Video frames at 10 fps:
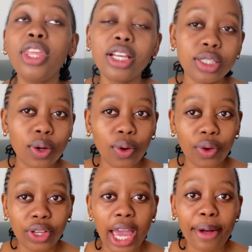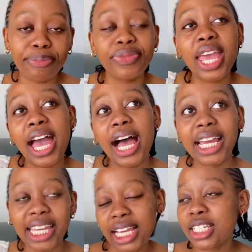So yeah, I
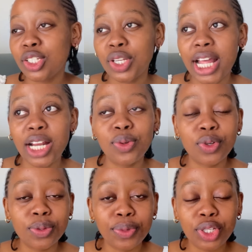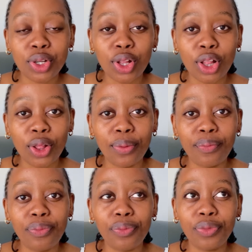get into that hospital